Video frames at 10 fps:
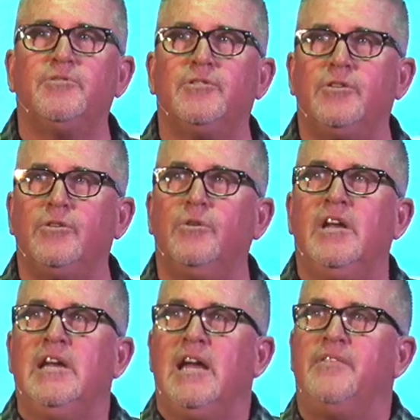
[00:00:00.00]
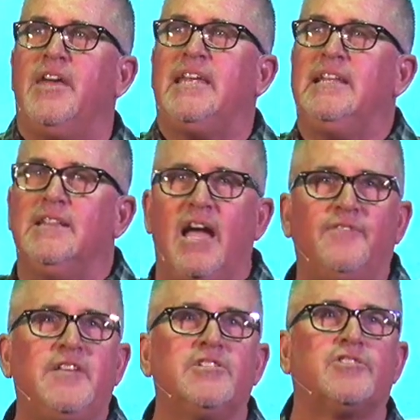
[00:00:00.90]
to do and that he
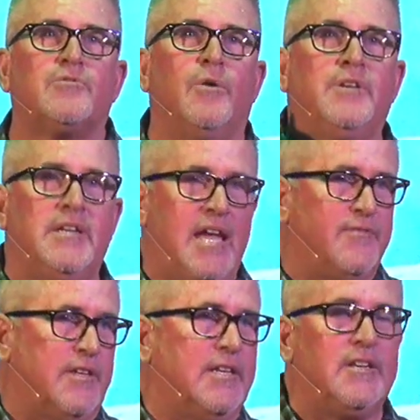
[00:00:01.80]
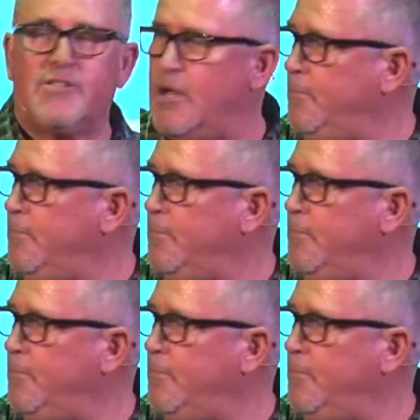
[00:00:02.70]
left his throne in heaven. And here's how